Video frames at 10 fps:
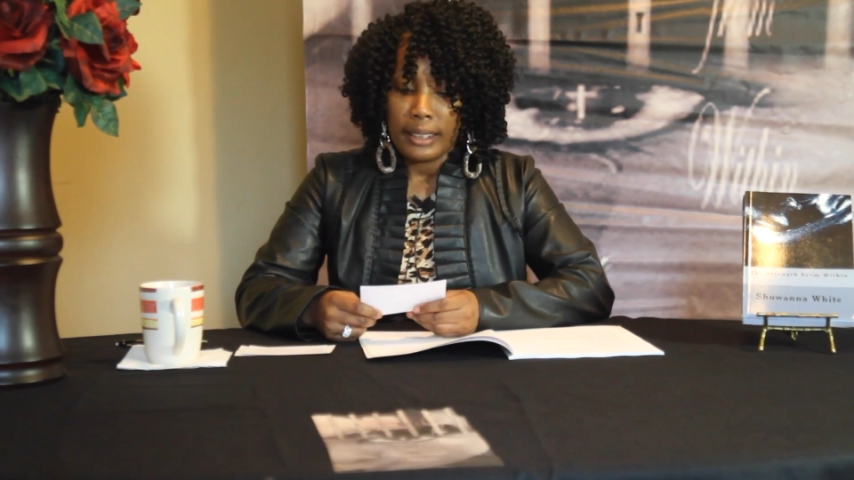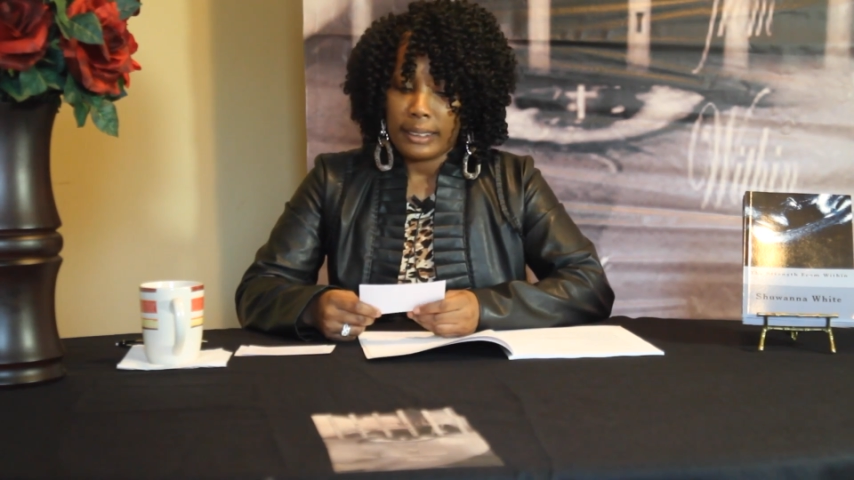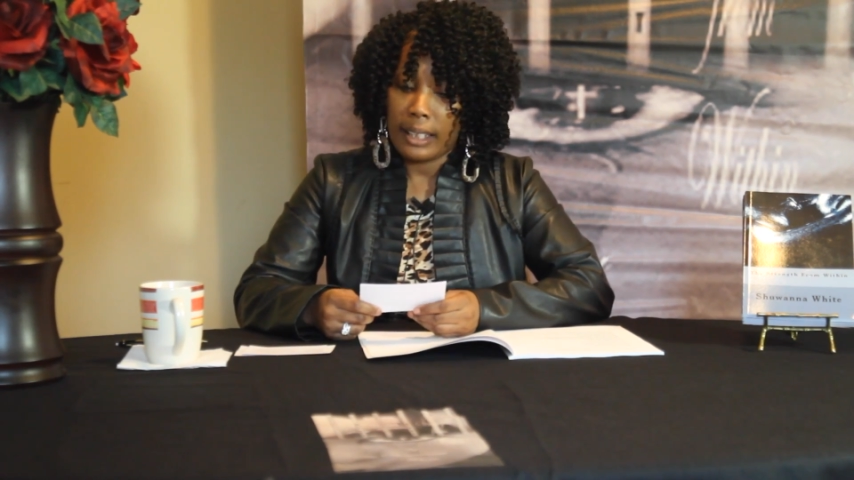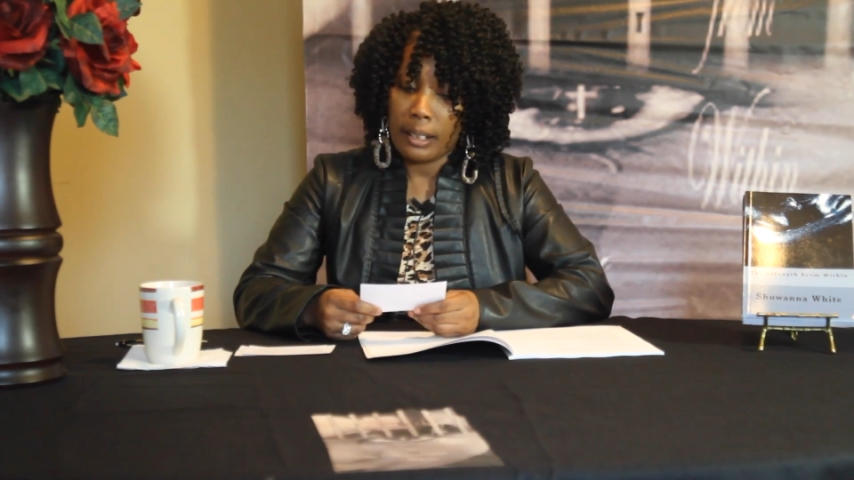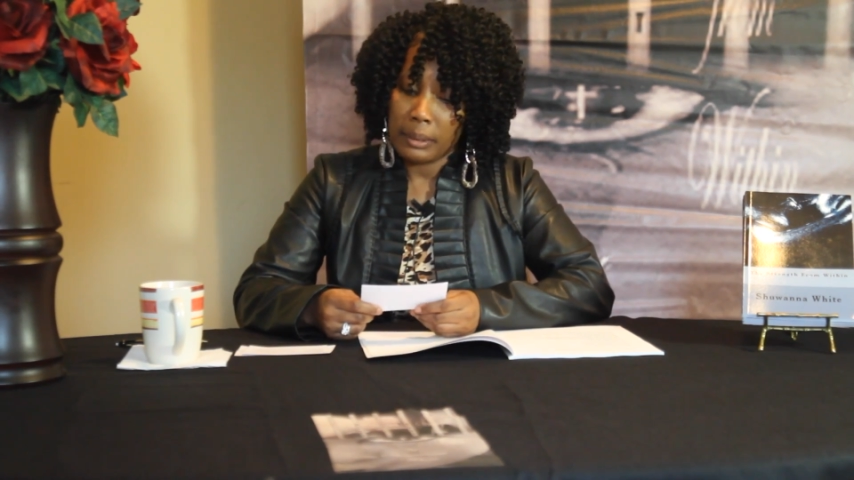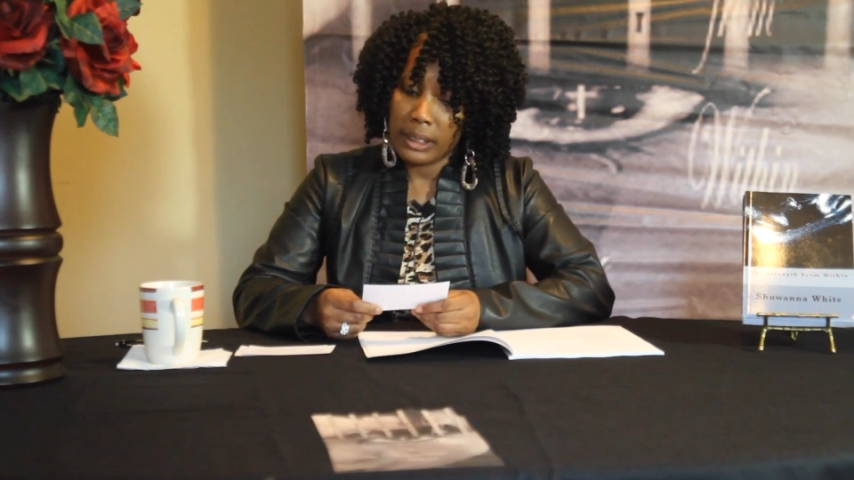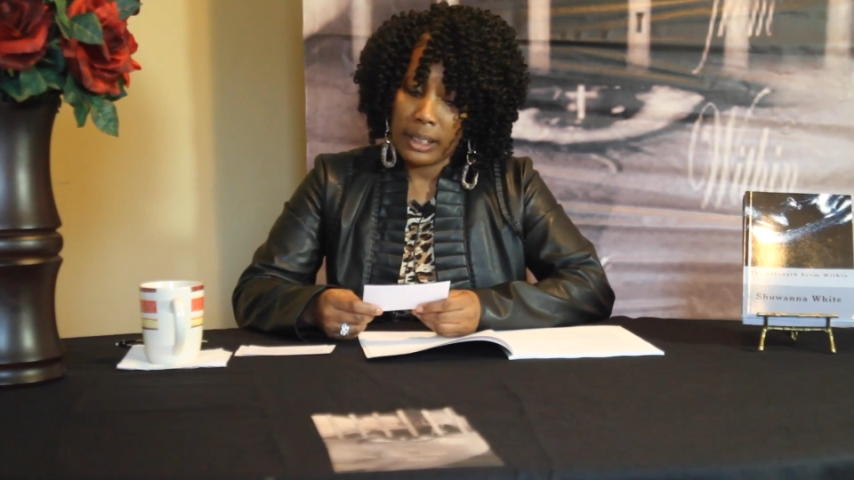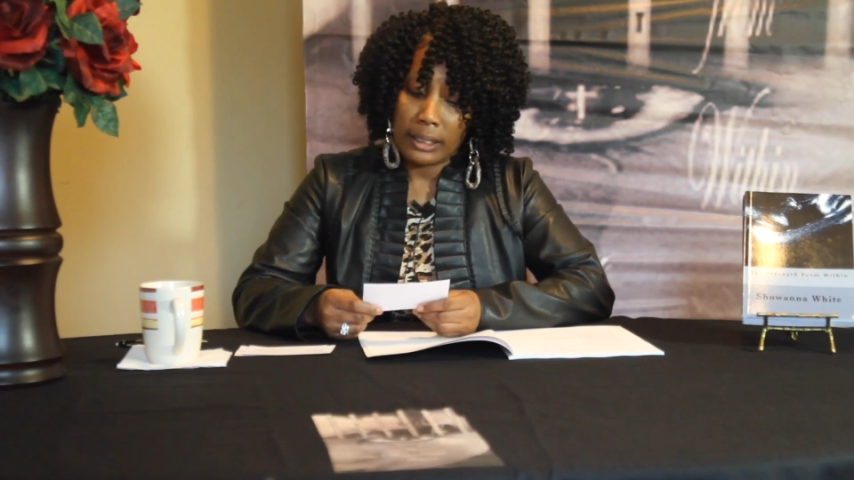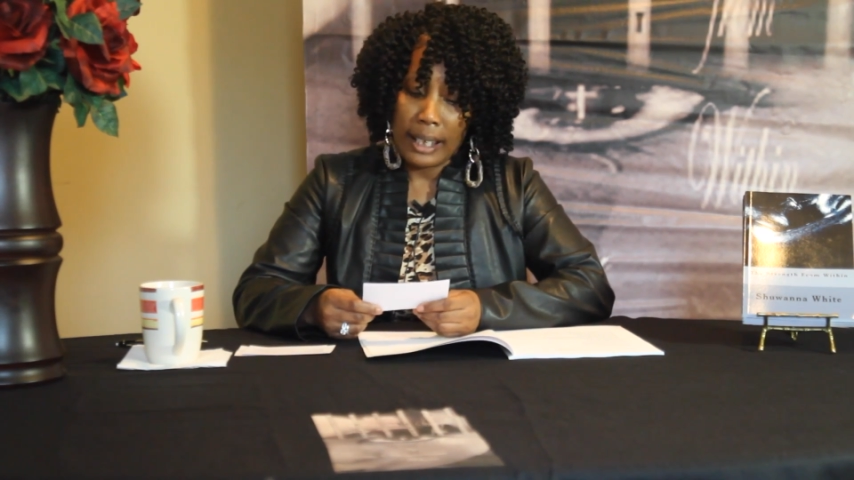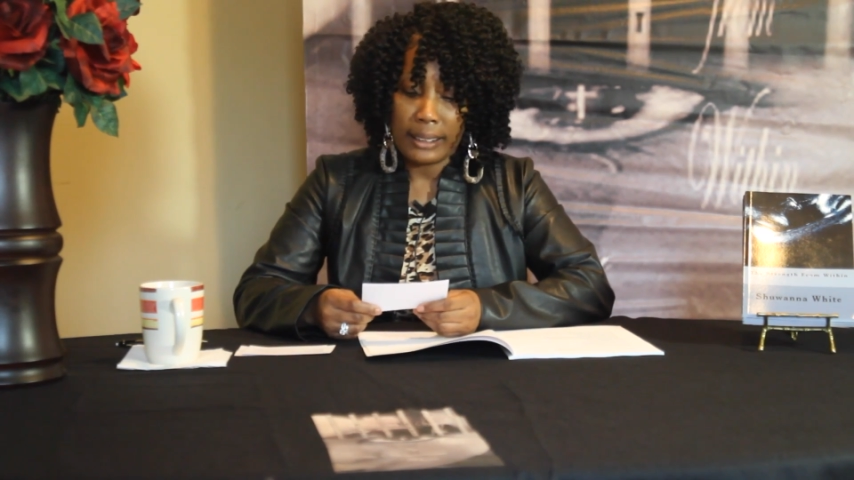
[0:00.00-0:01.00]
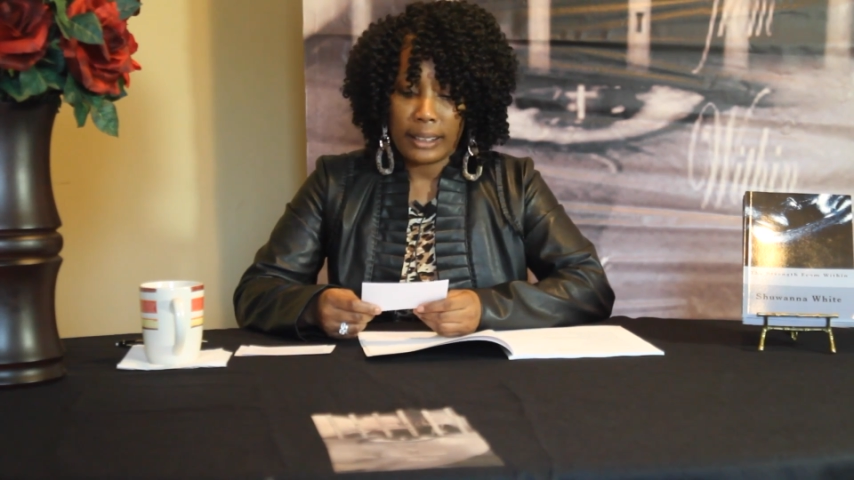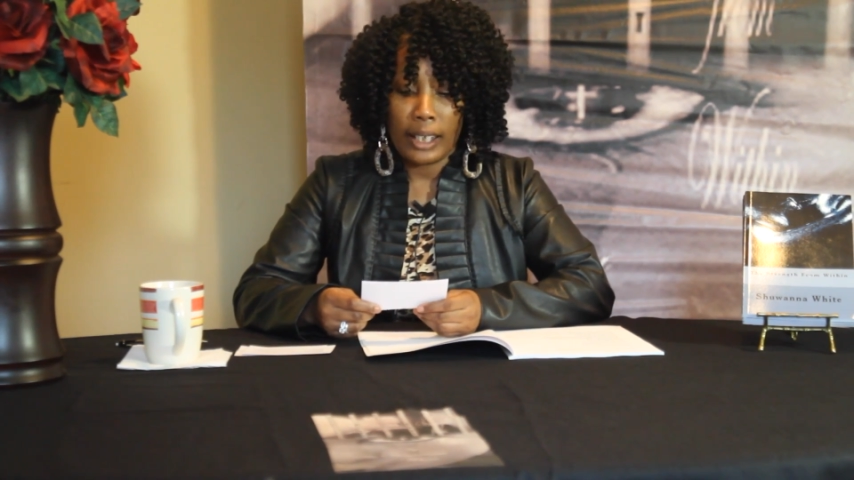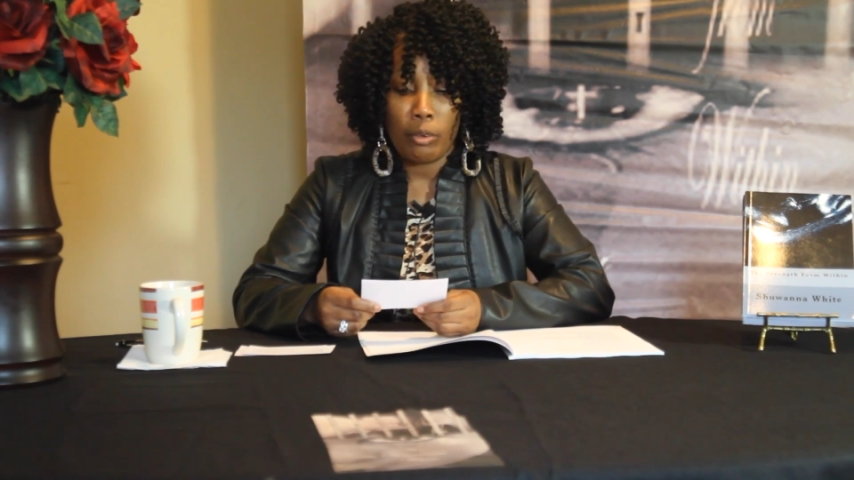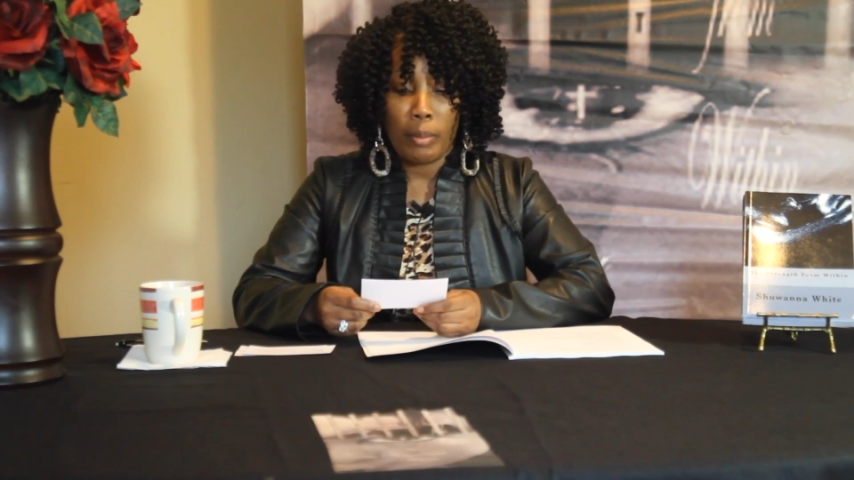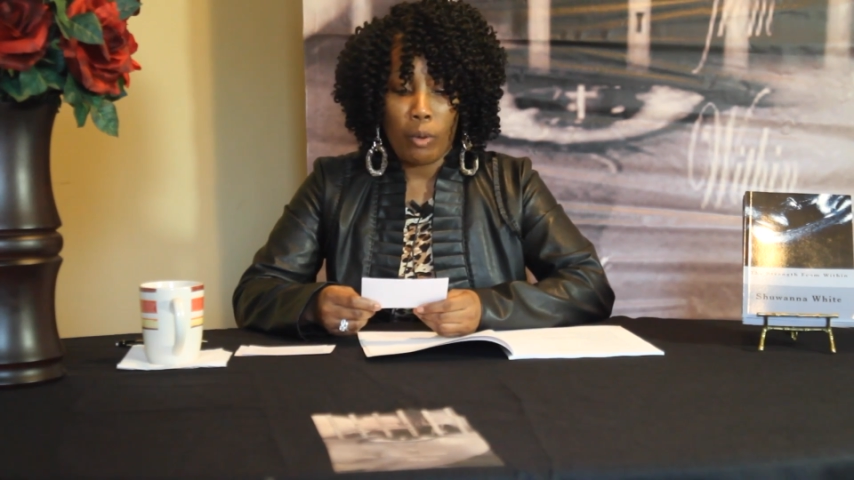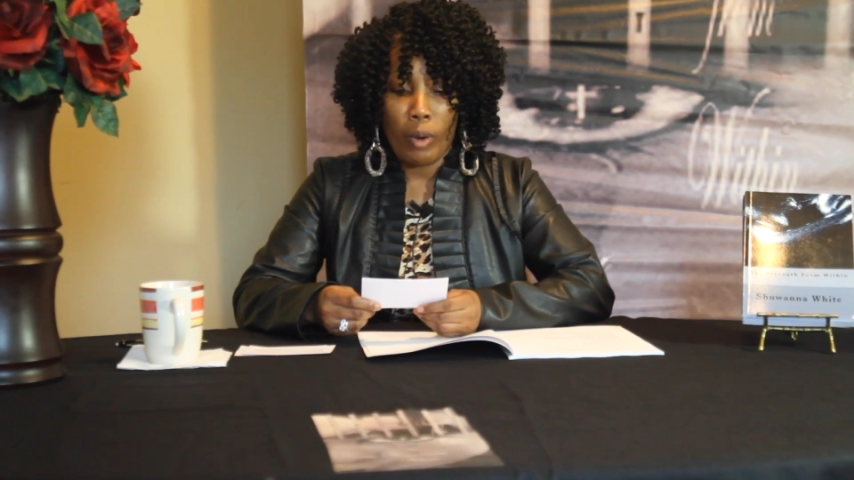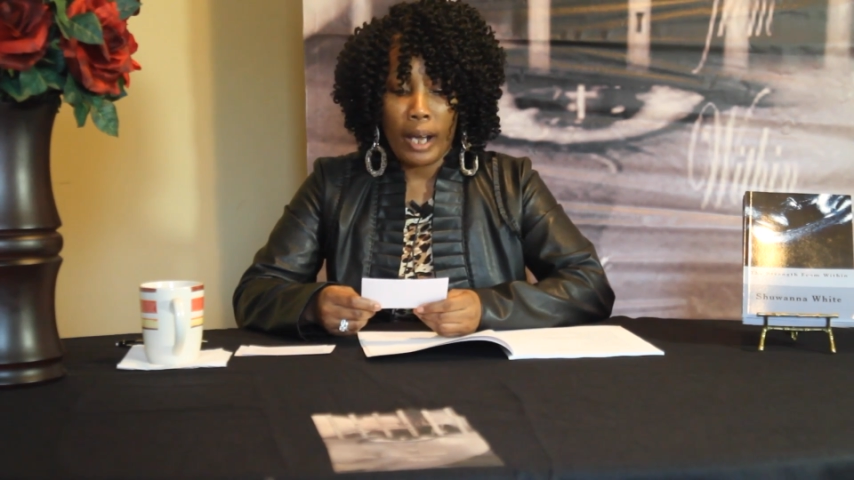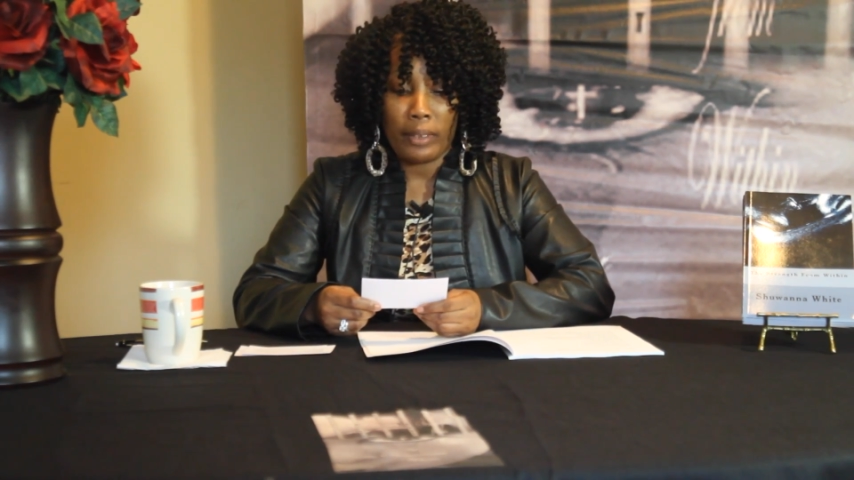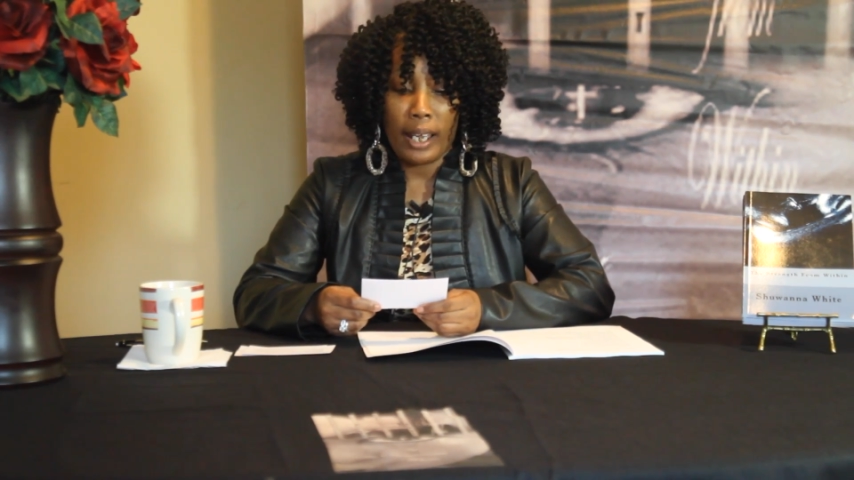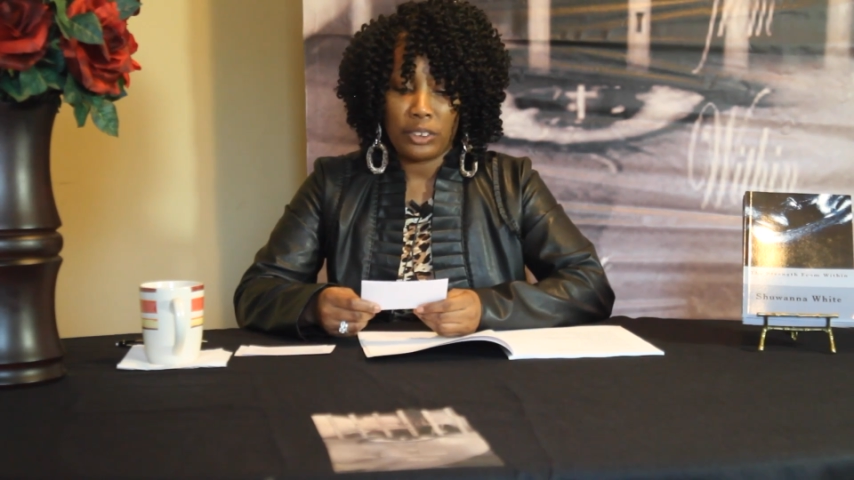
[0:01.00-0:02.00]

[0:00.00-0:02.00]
Sam says, I stayed with my wife